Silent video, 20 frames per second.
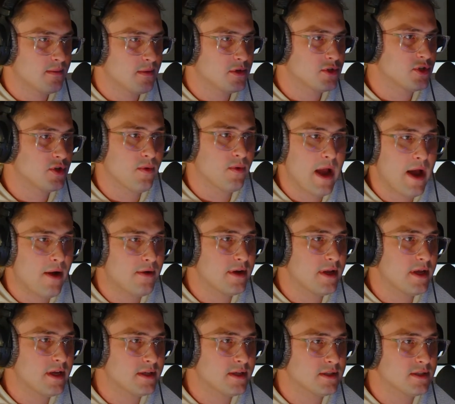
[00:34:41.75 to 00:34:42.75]

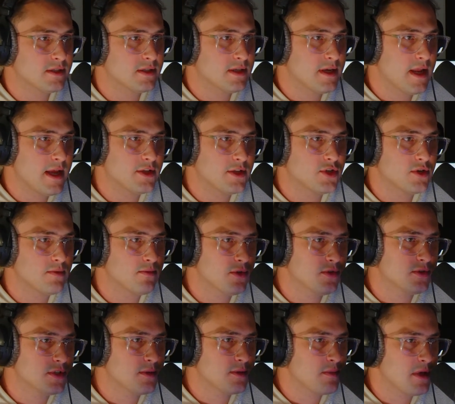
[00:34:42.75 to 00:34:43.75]
Surroundings, nature,
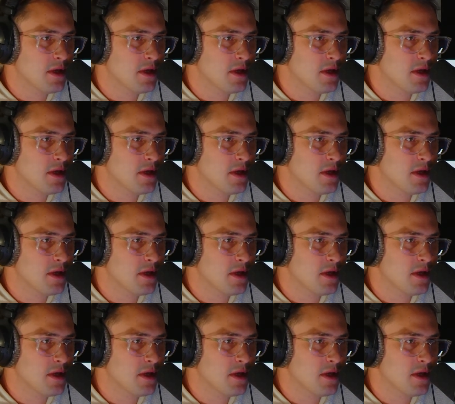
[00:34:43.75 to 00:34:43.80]
music,